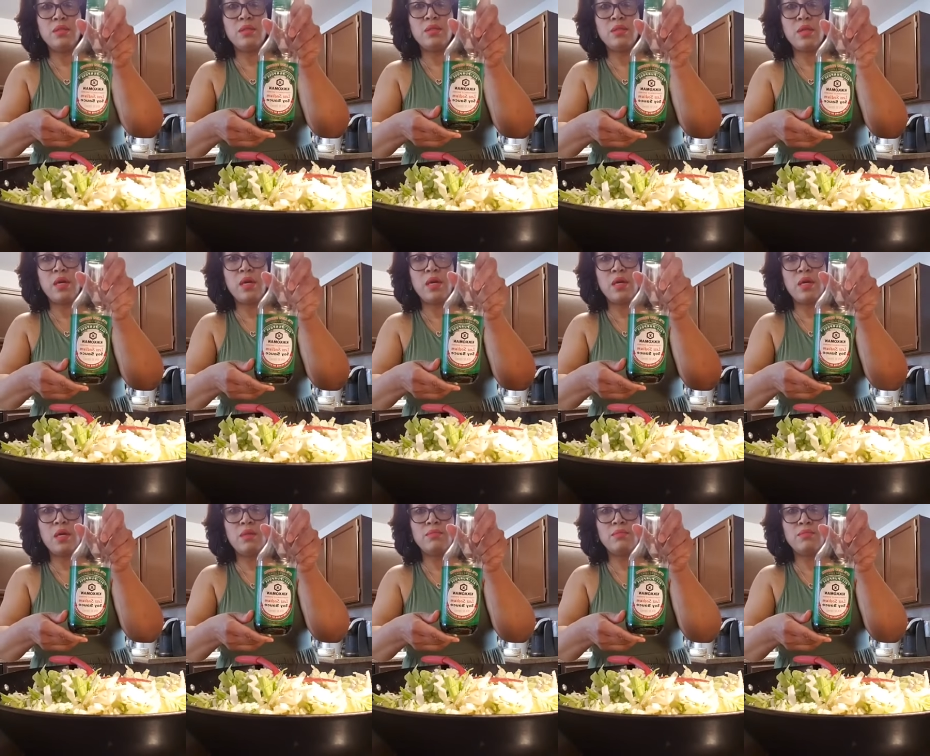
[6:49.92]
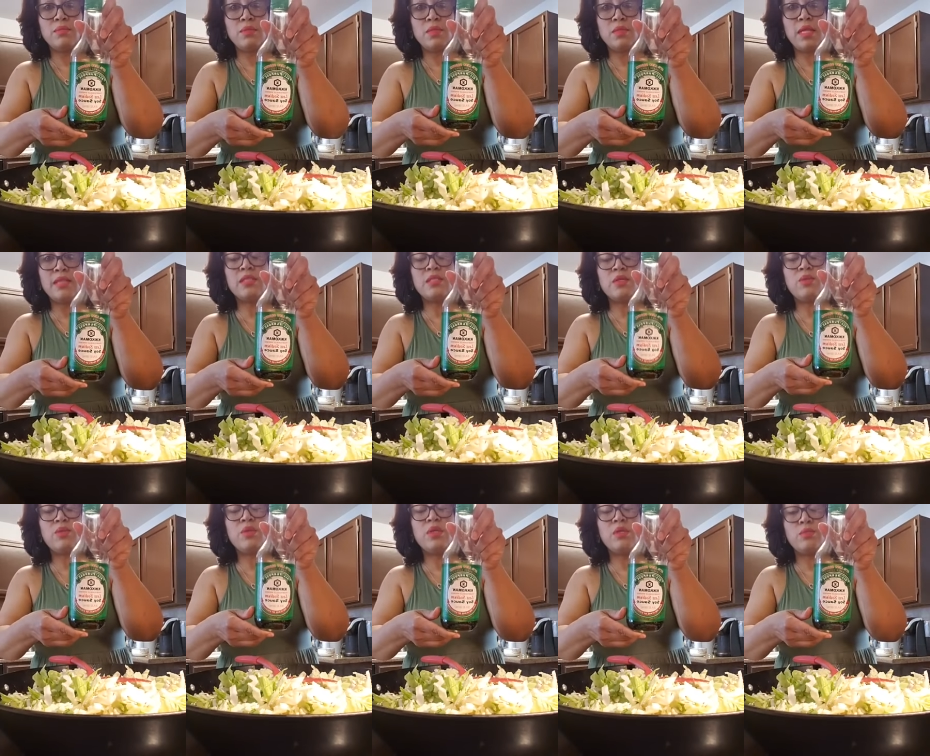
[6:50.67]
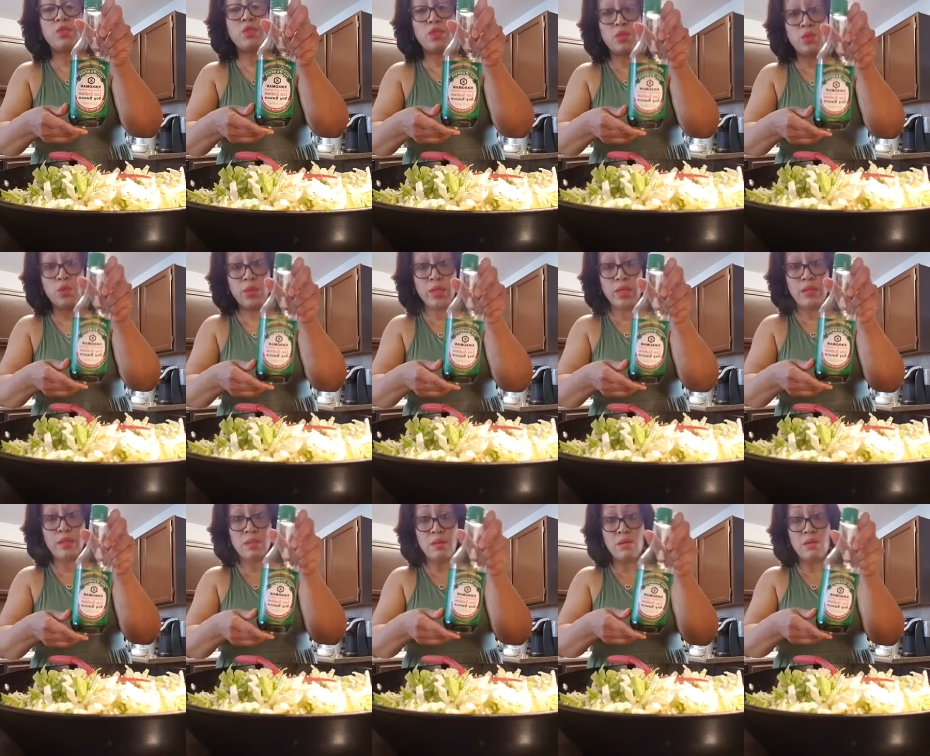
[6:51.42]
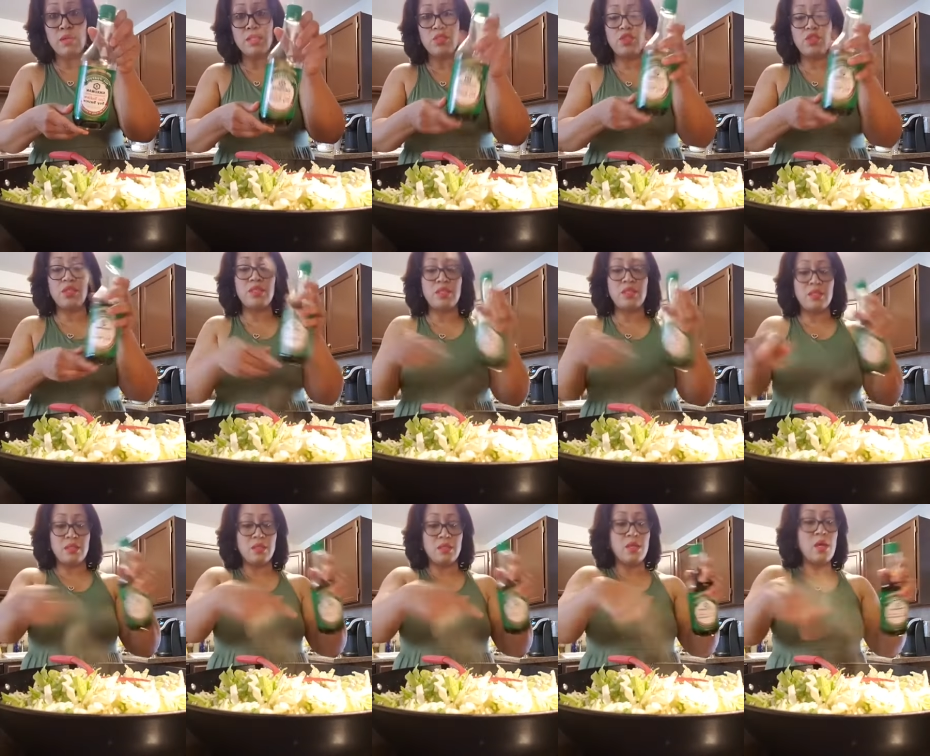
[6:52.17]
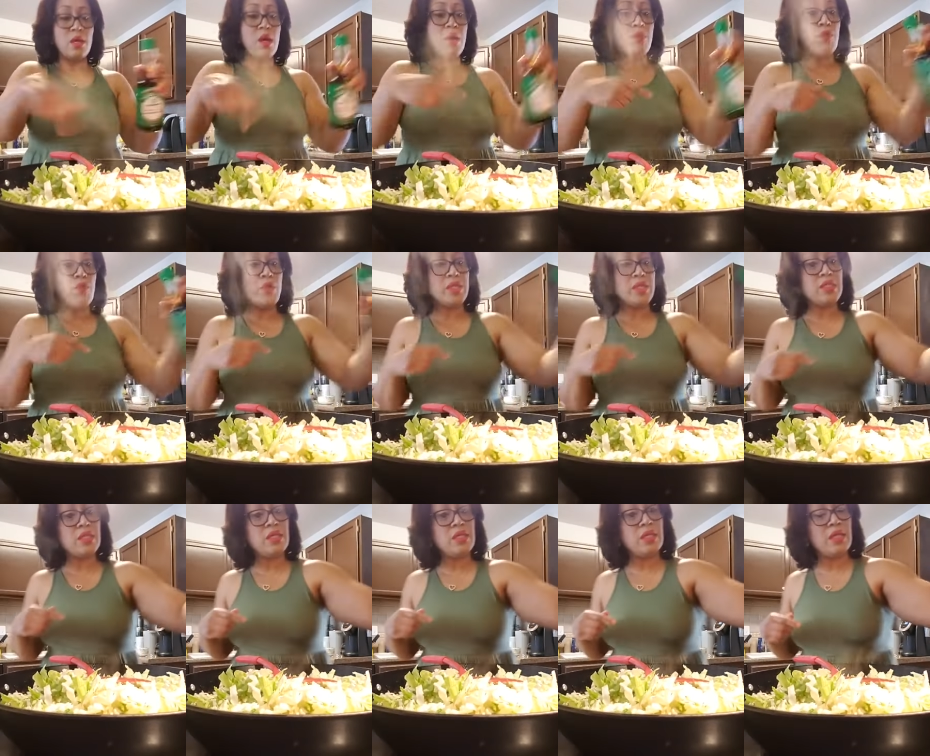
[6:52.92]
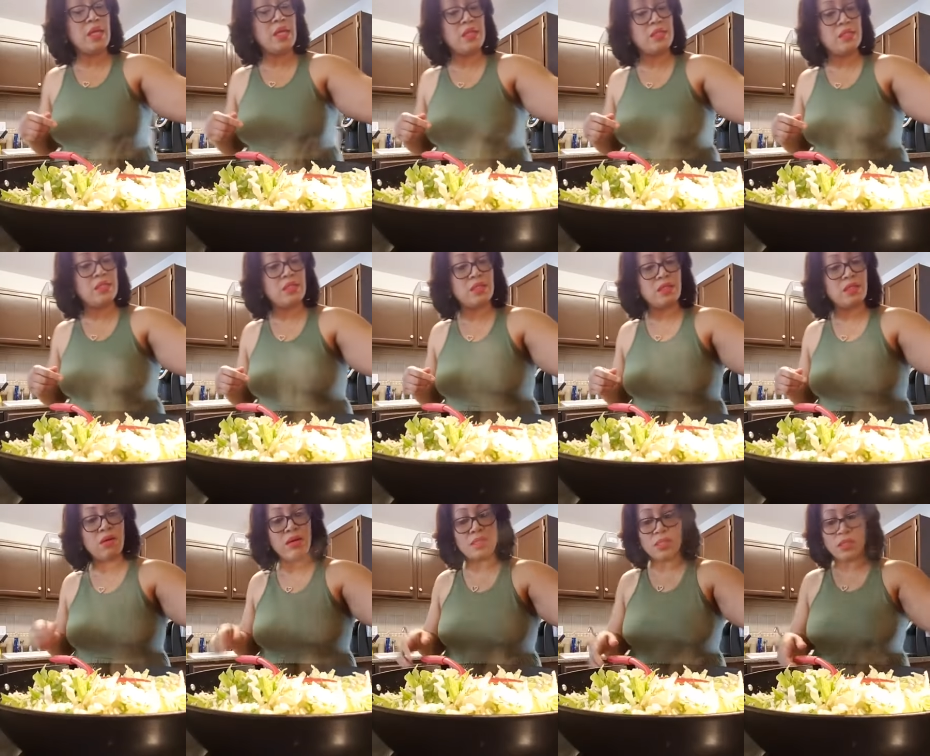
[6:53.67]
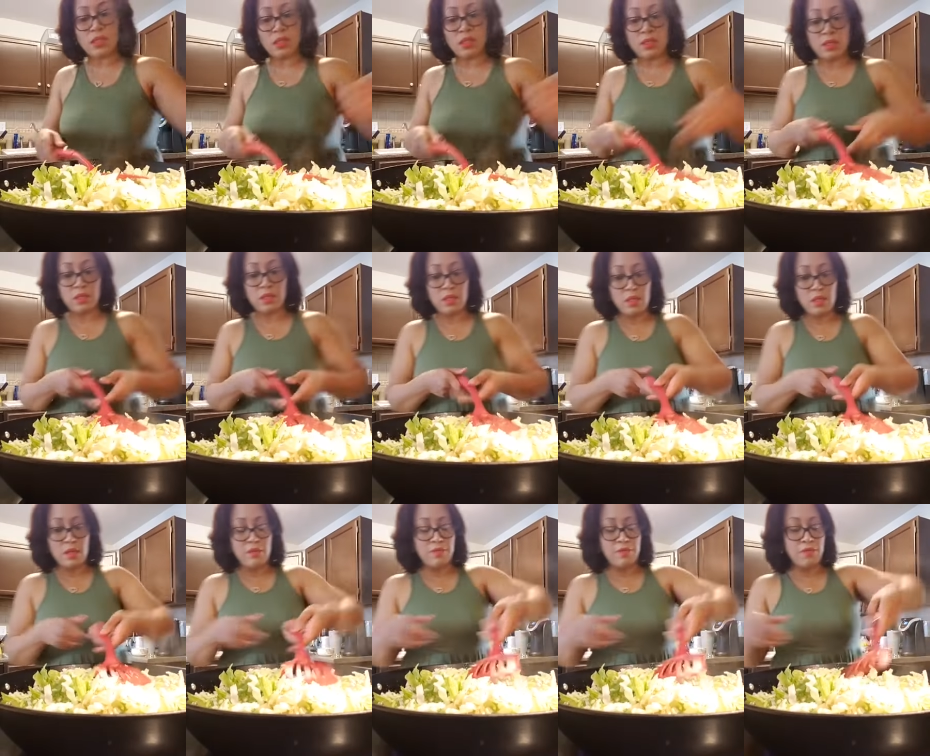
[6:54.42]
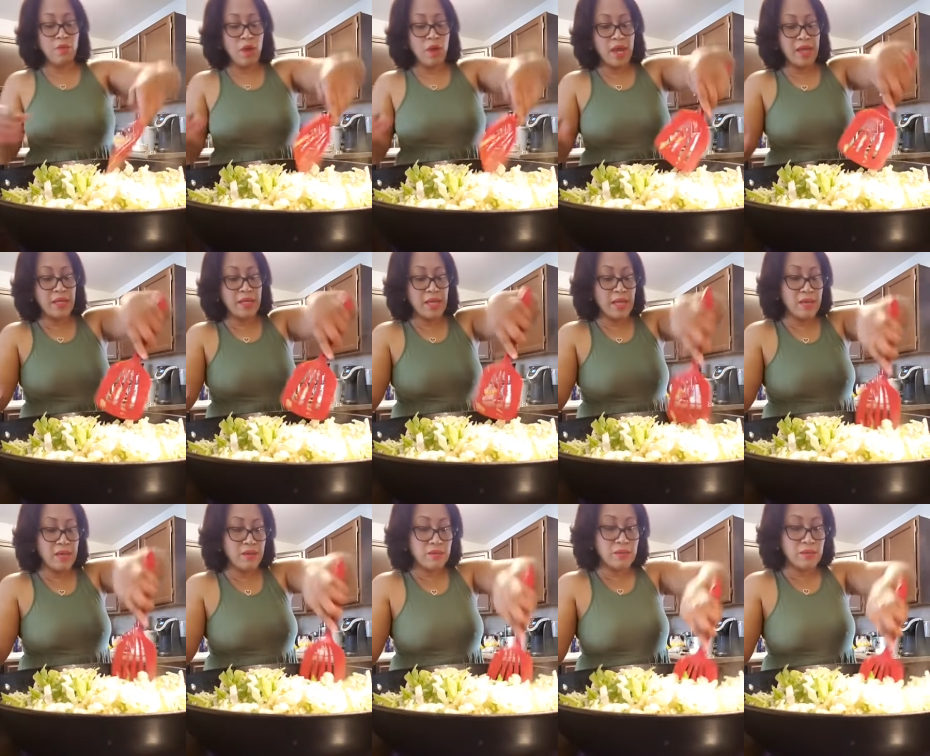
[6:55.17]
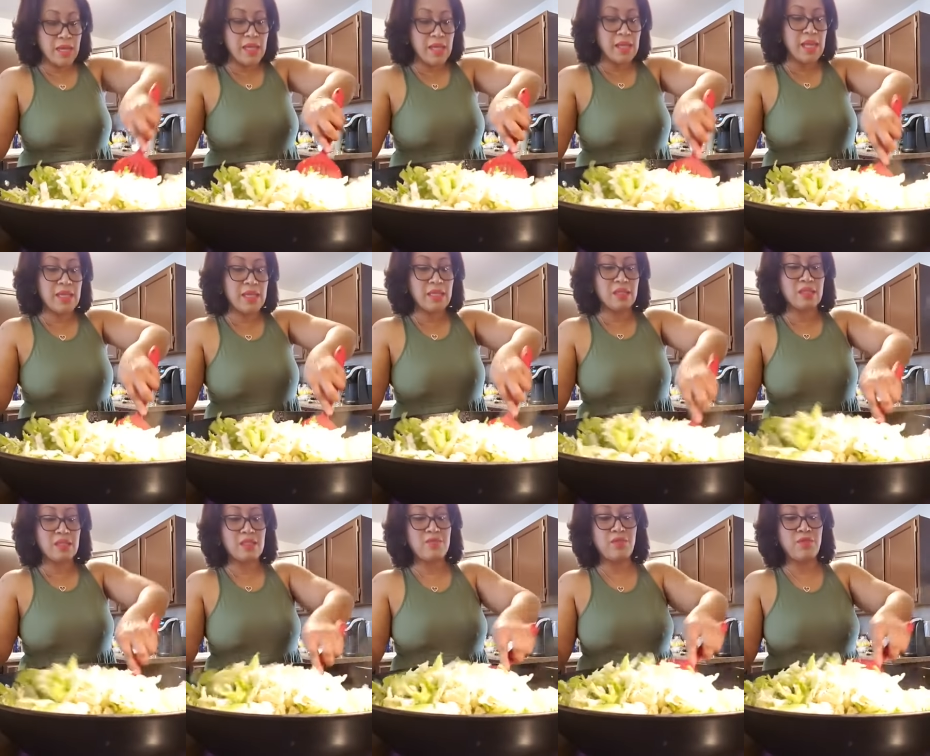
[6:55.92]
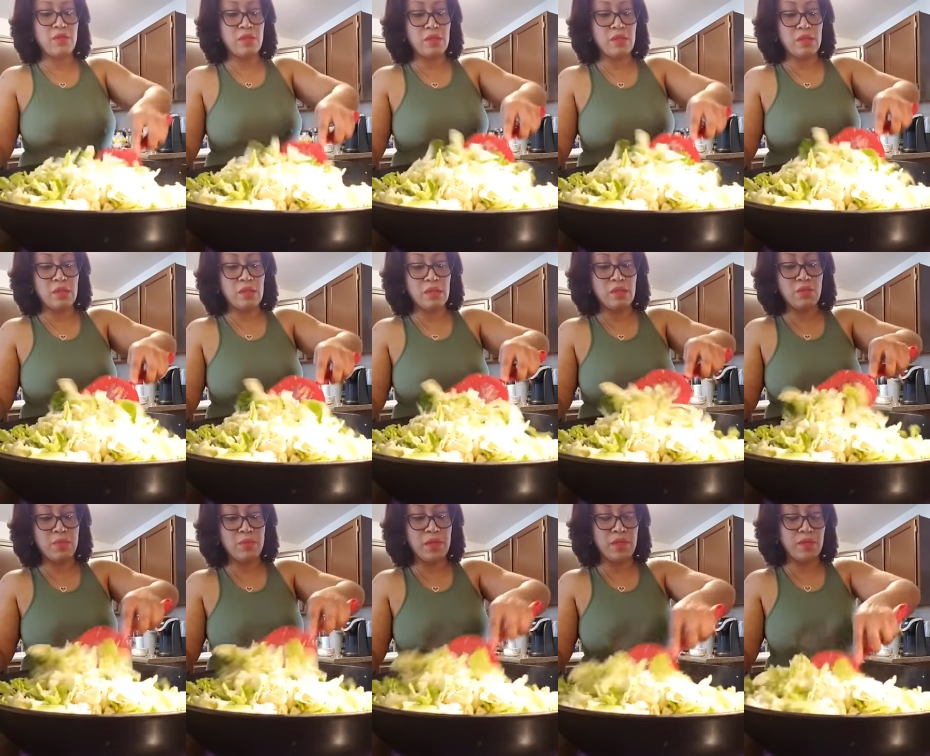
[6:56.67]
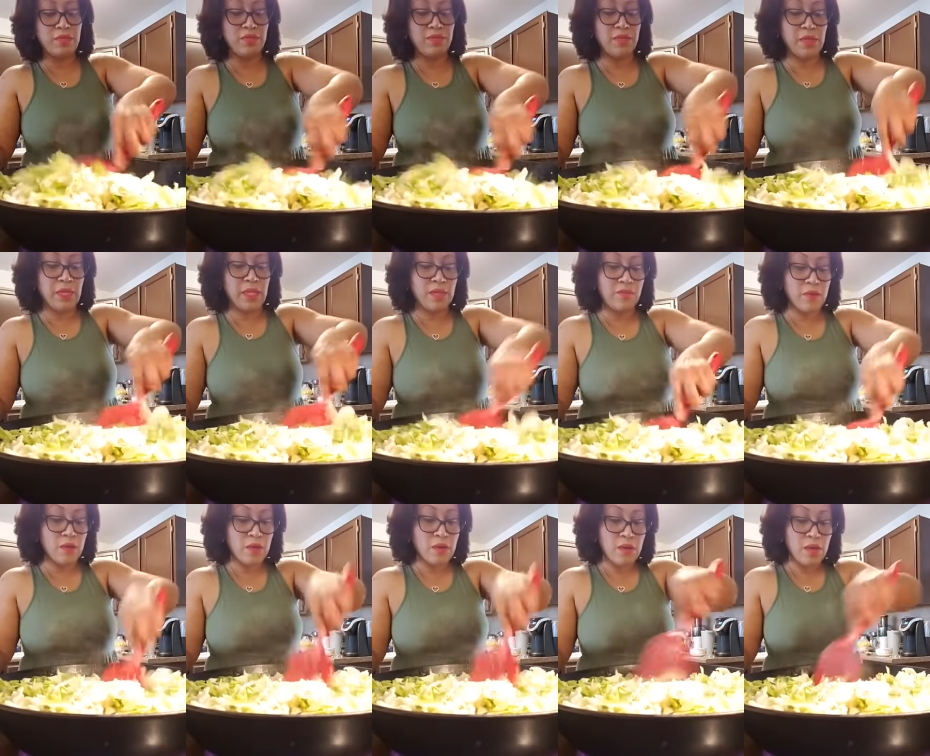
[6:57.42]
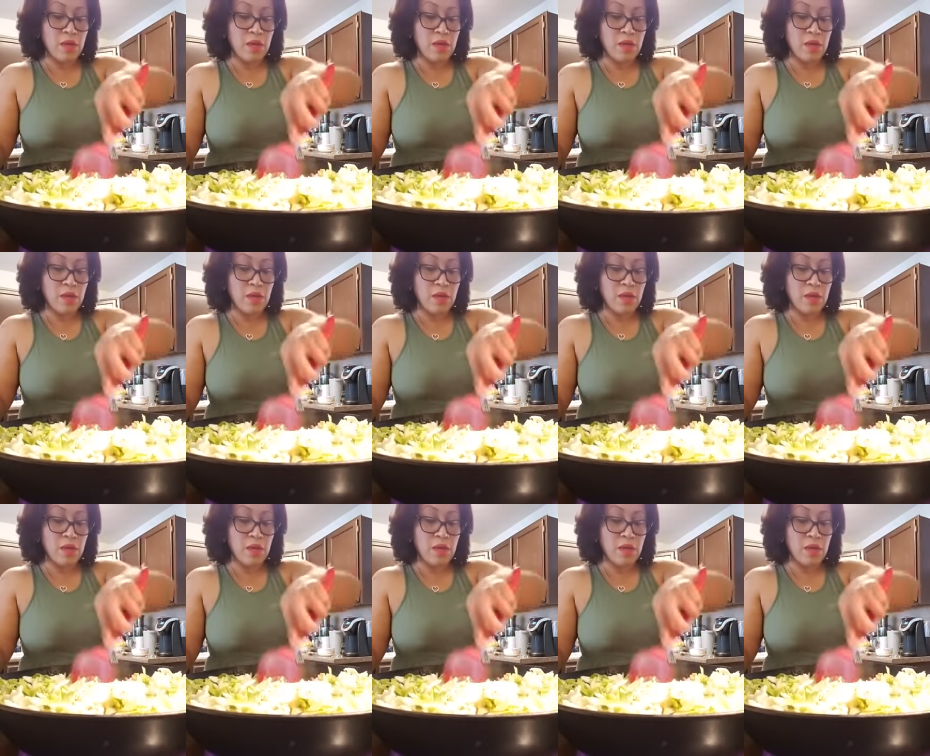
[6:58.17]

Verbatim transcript: um, less sodium soy sauce just to moisten it as it starts to fry down. I like it just for the, a little bit of the flavor.